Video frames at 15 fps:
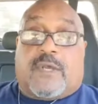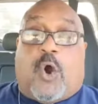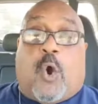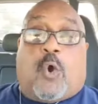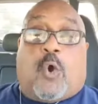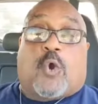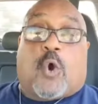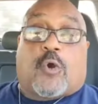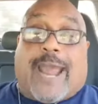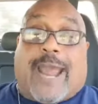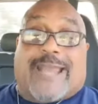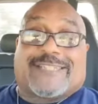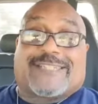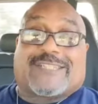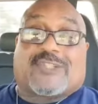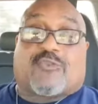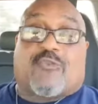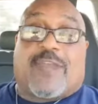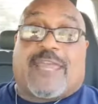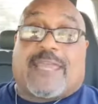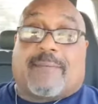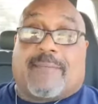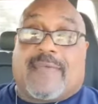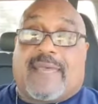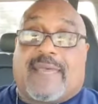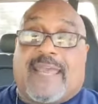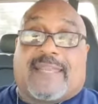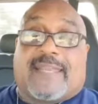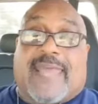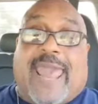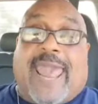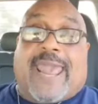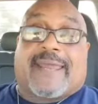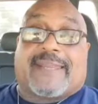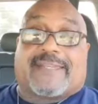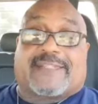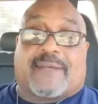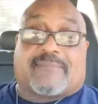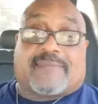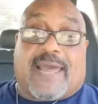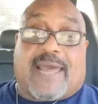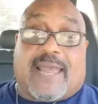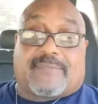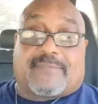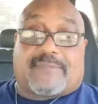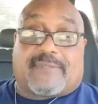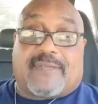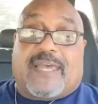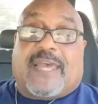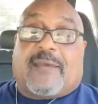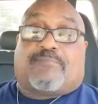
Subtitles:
Oh Lord, I scream in agony sometimes.